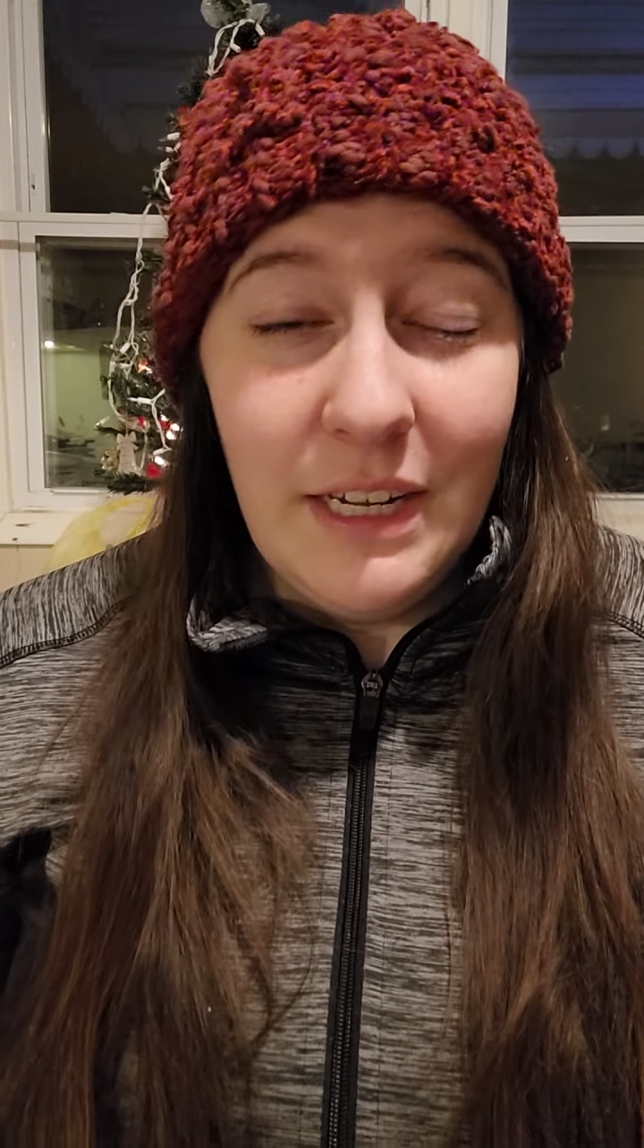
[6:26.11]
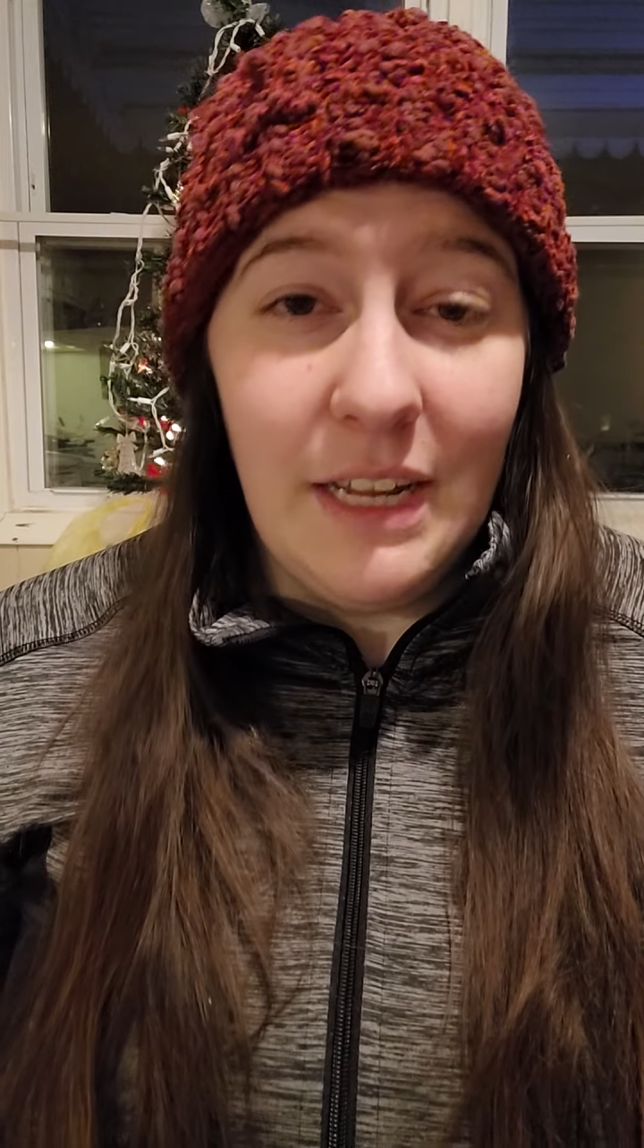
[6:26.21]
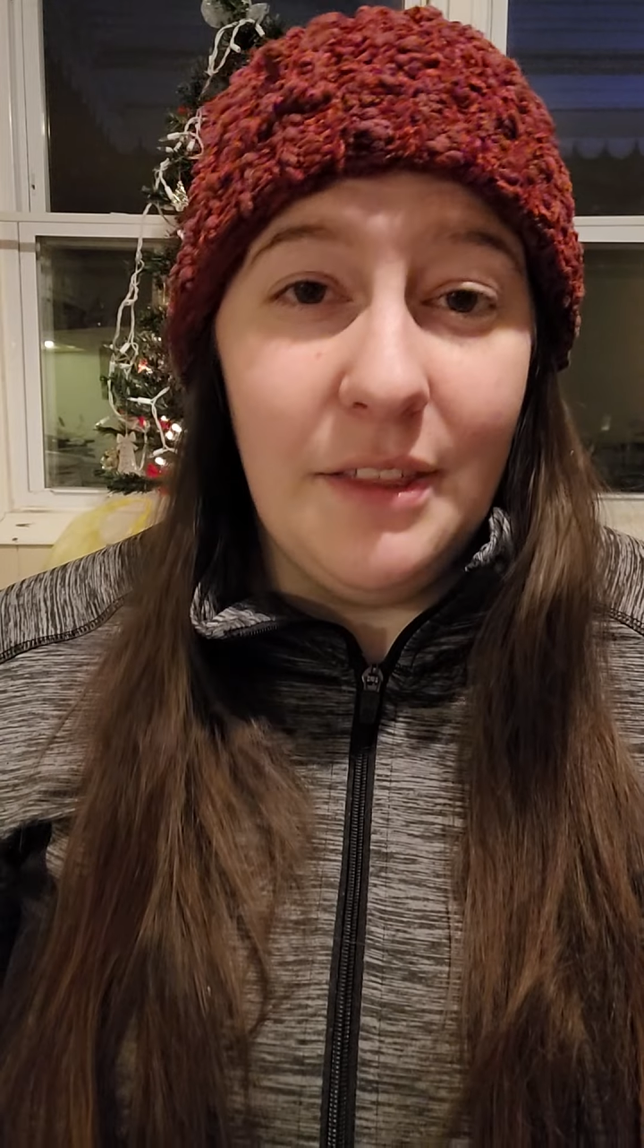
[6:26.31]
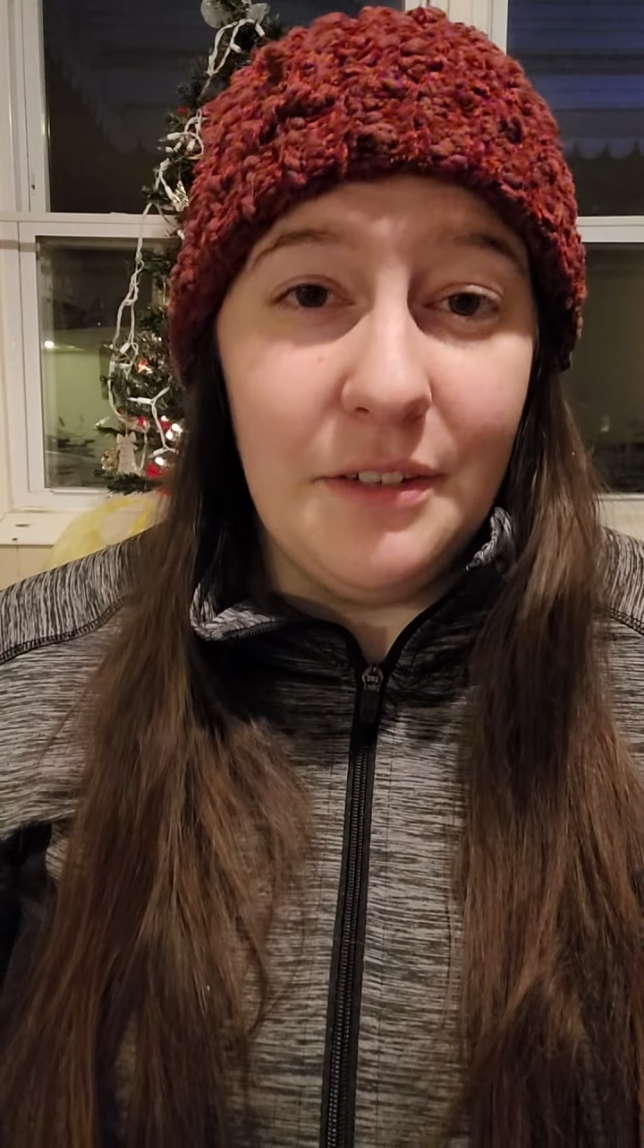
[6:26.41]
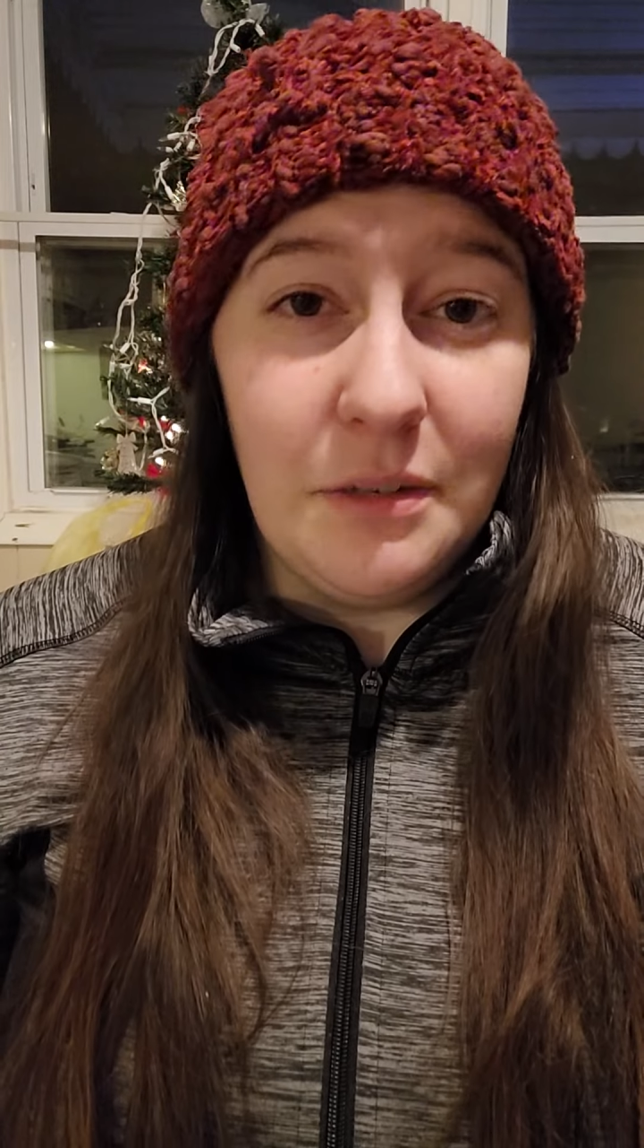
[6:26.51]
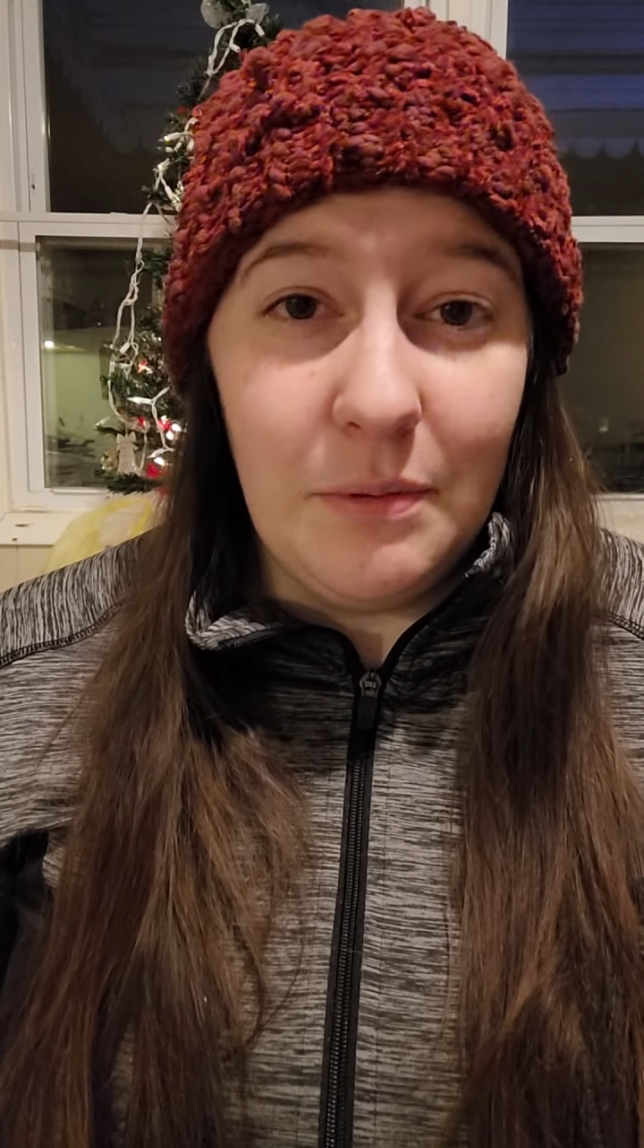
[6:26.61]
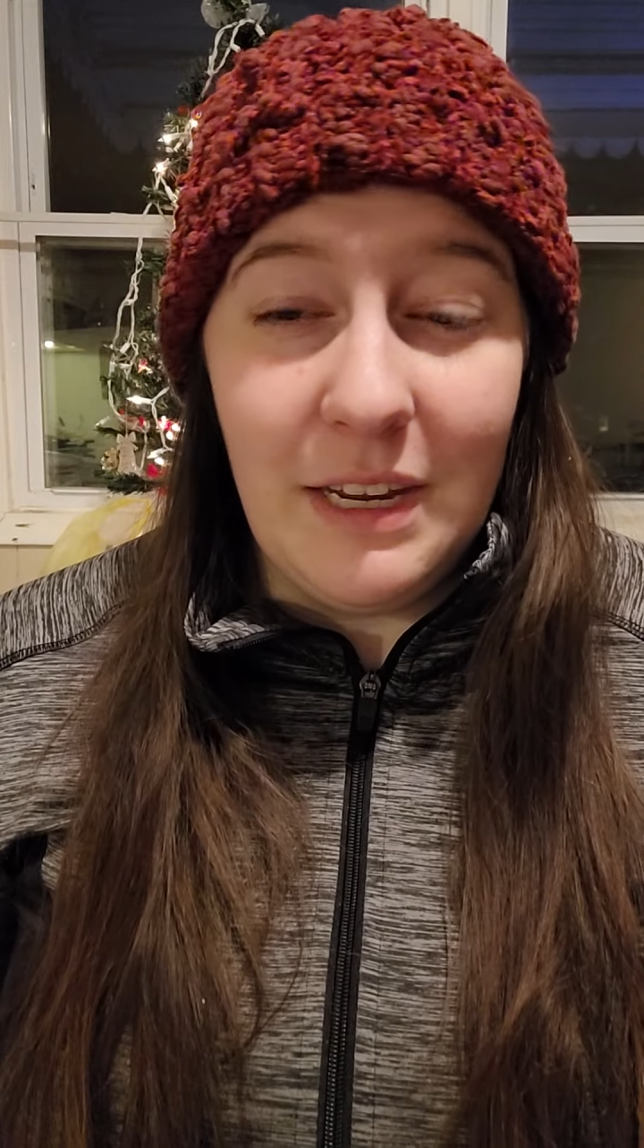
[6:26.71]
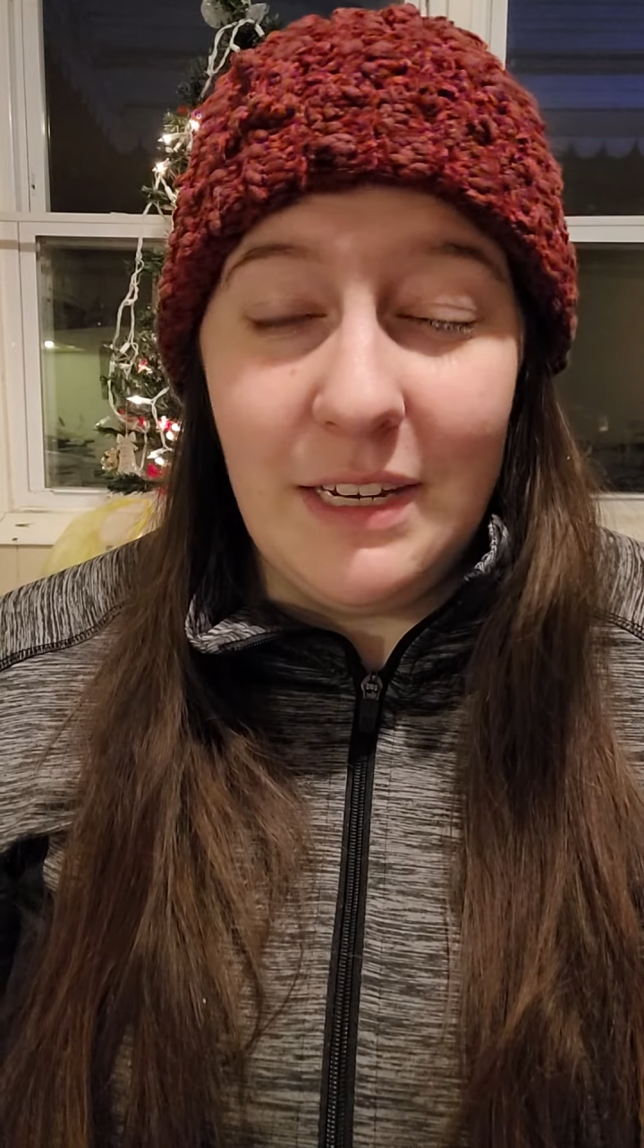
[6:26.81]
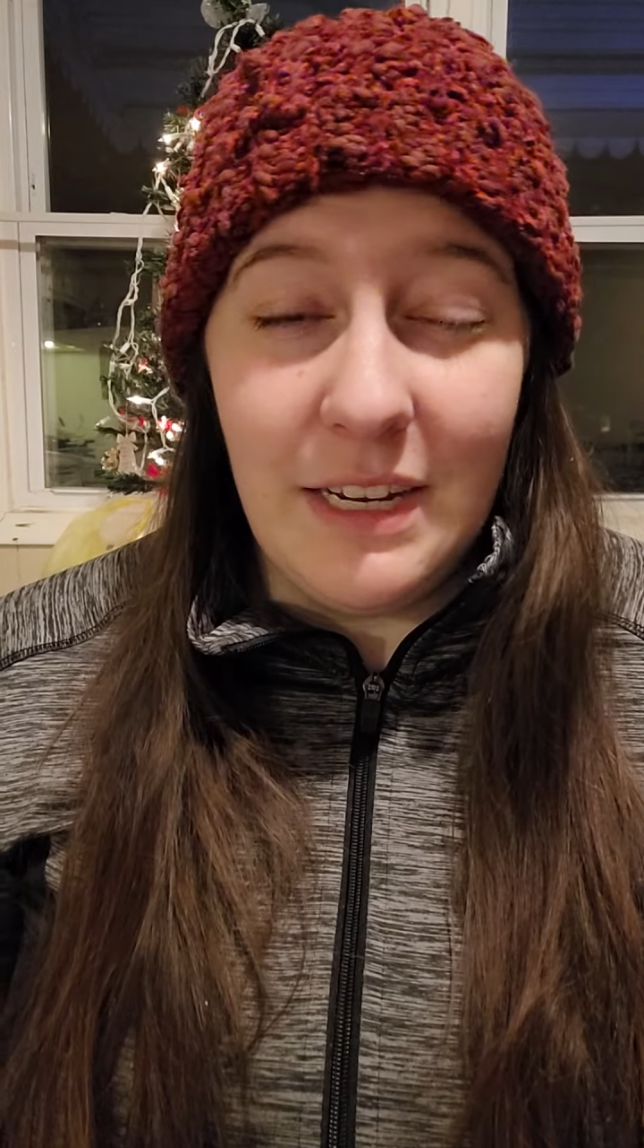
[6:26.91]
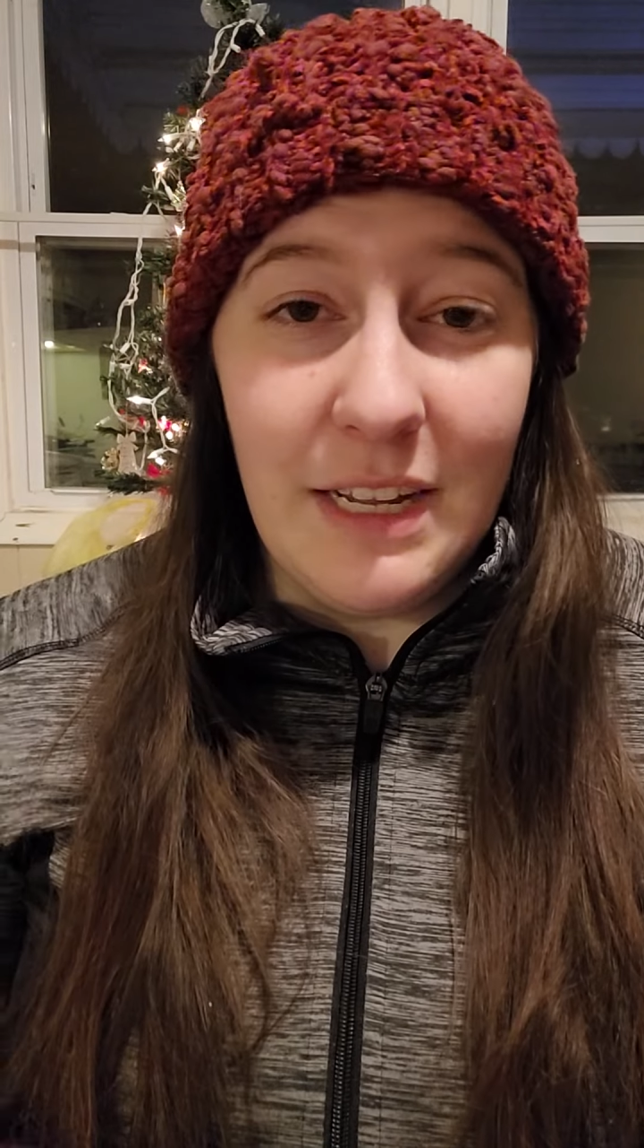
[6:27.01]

In this, he did